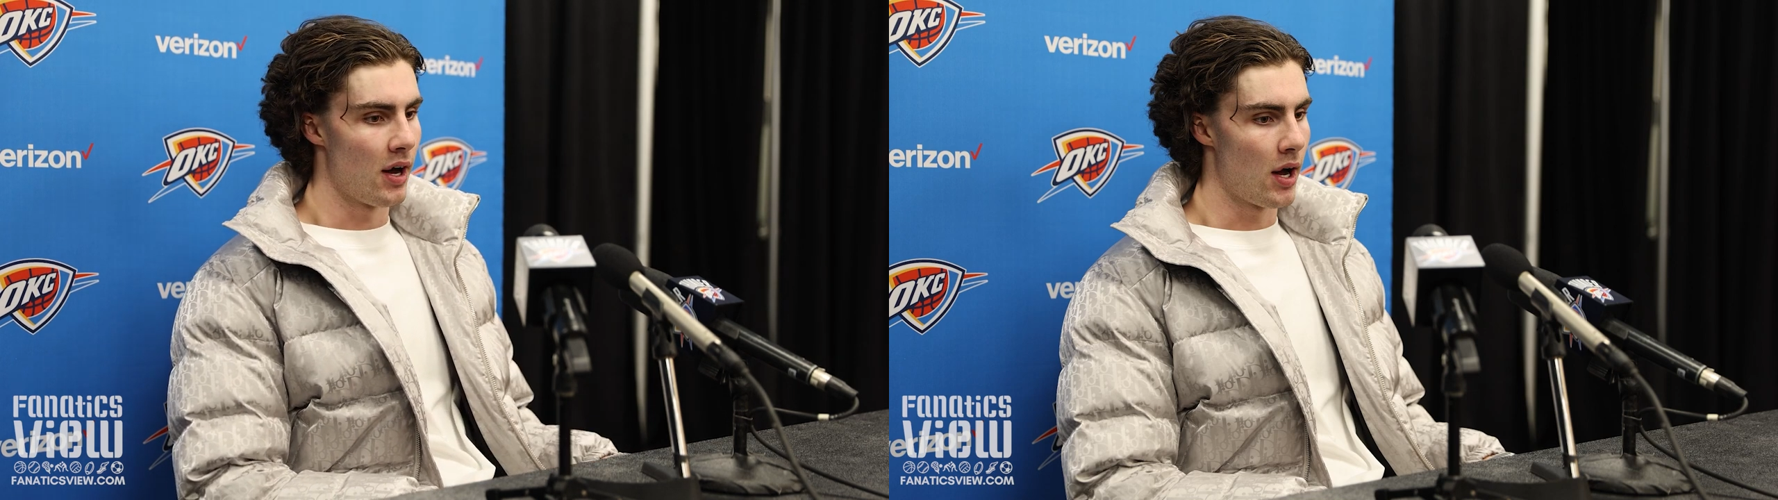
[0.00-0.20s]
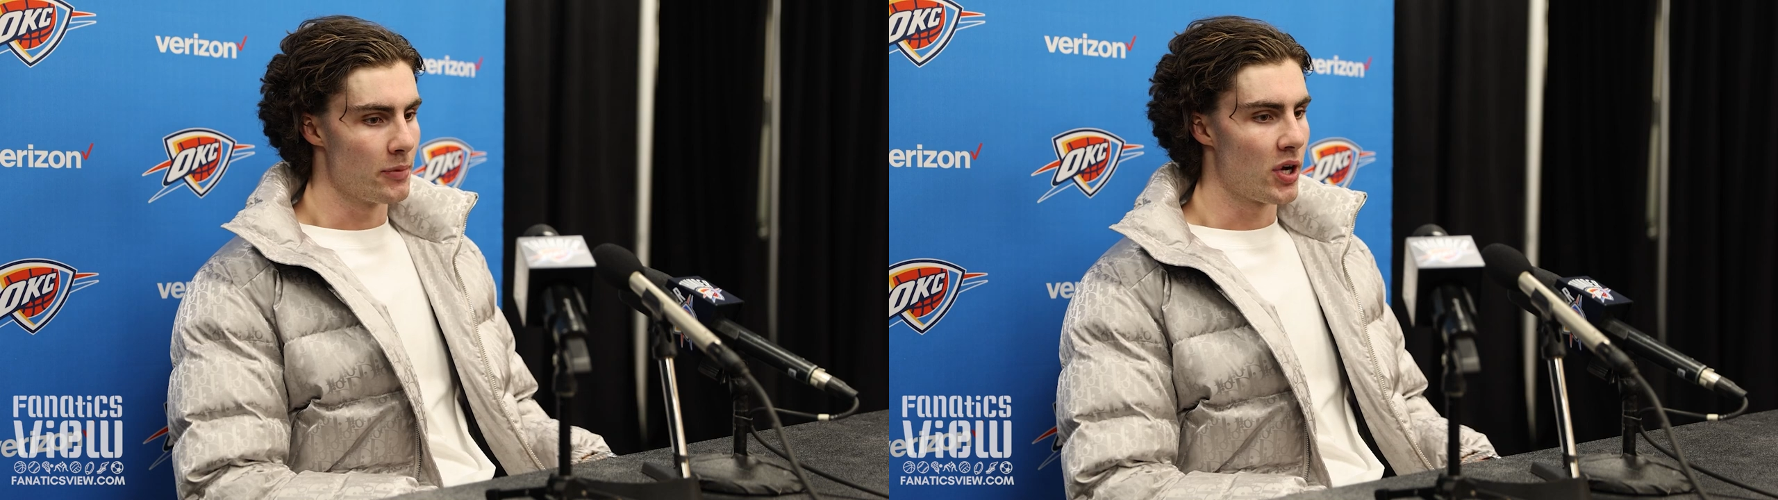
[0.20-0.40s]

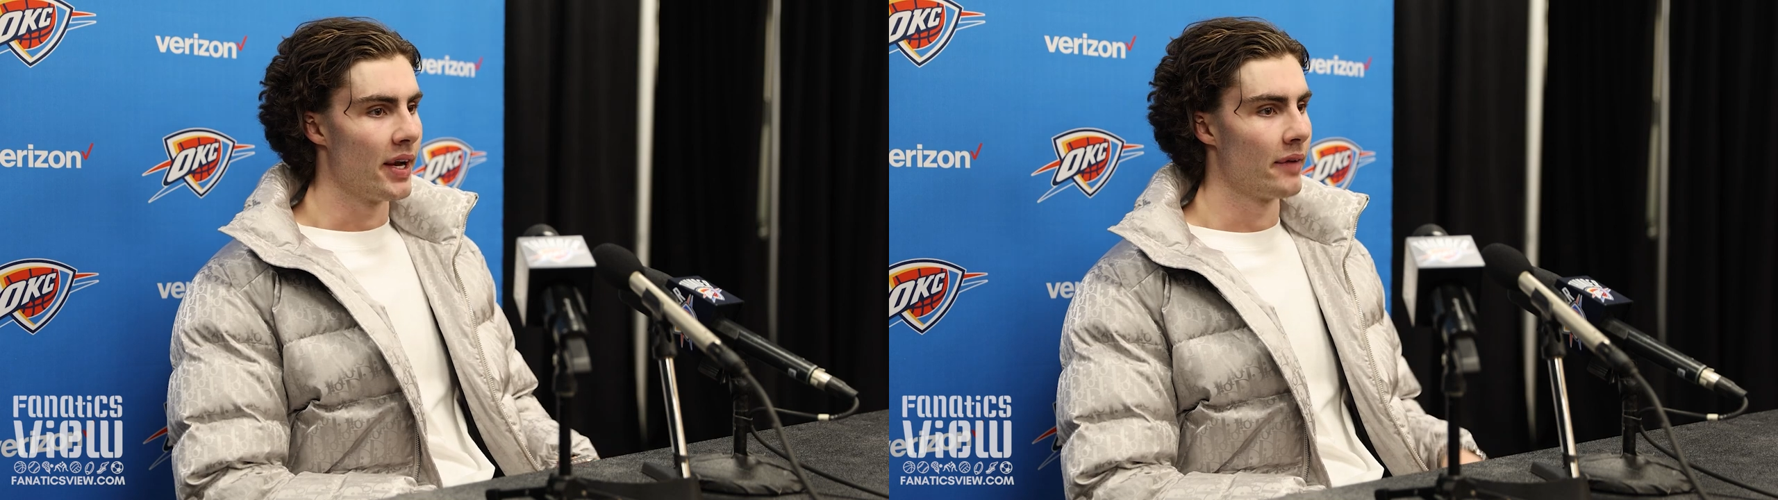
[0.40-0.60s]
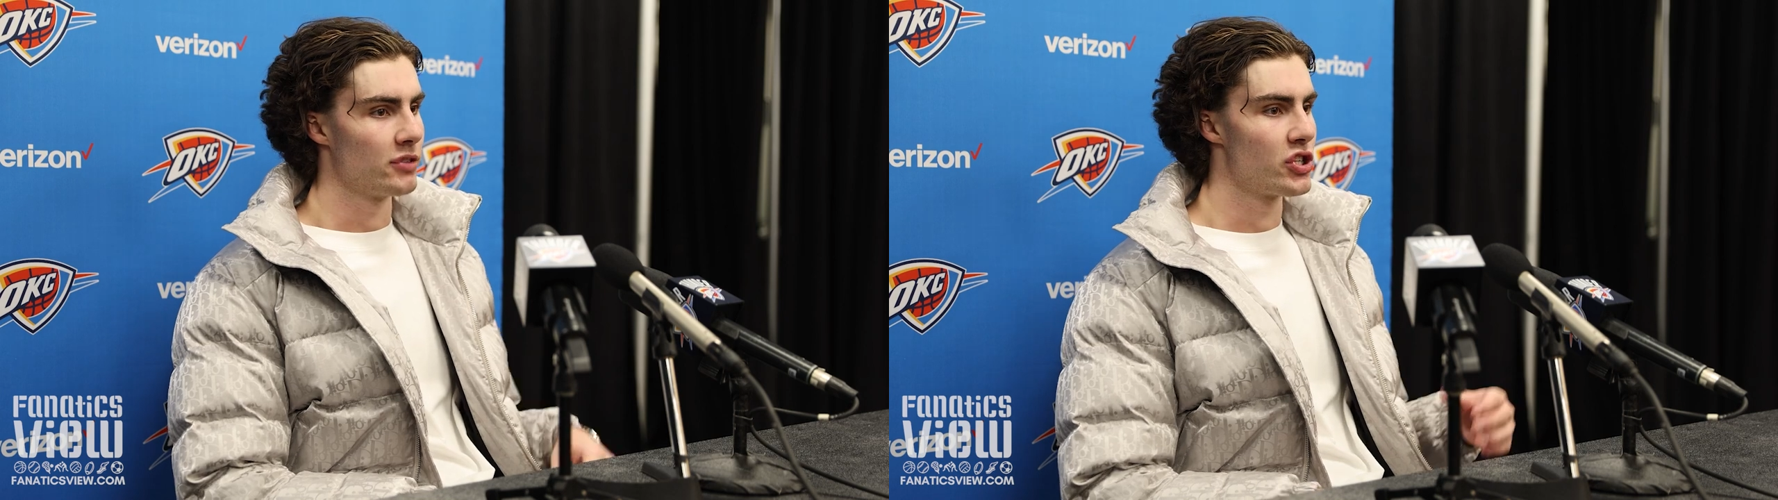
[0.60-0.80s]
um, you
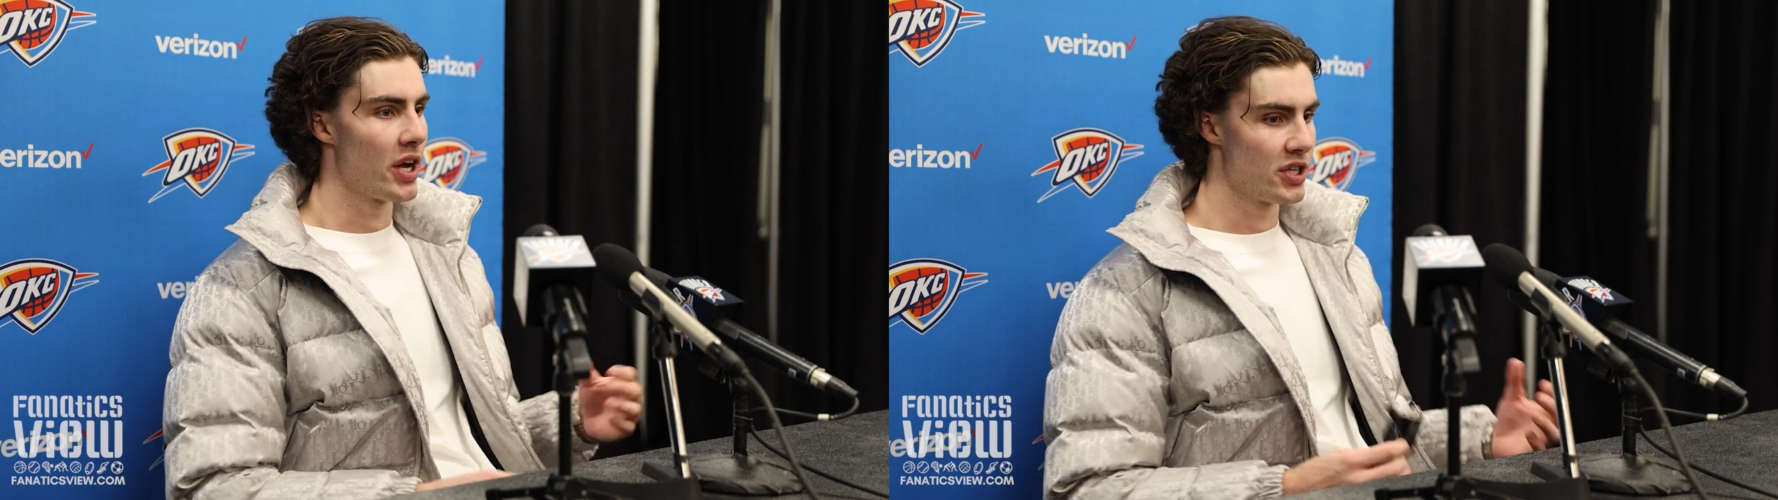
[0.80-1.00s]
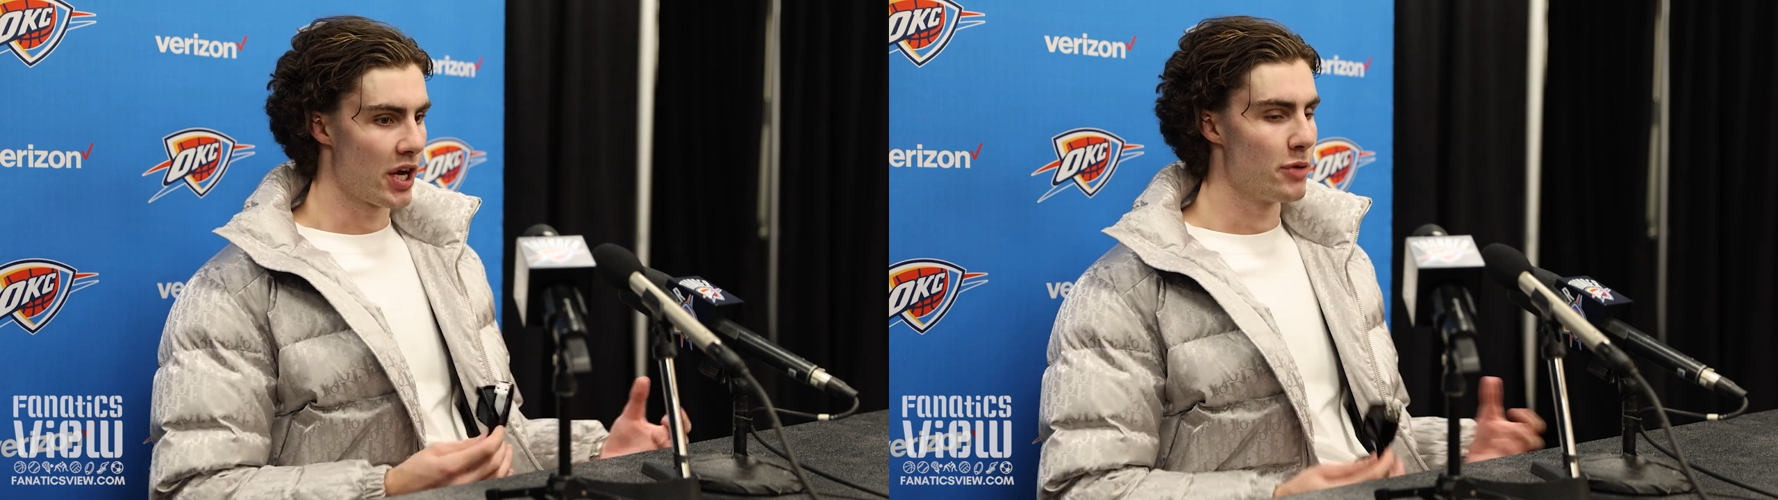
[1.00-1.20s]
kind of have to
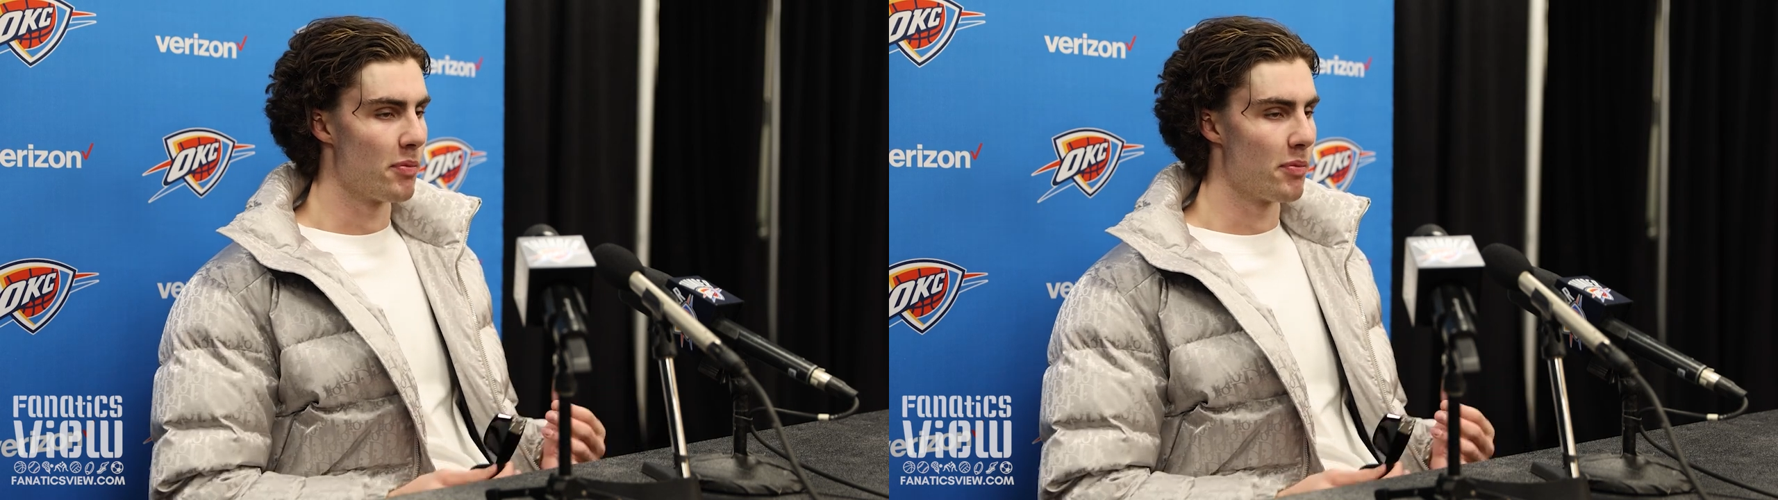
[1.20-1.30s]
change how you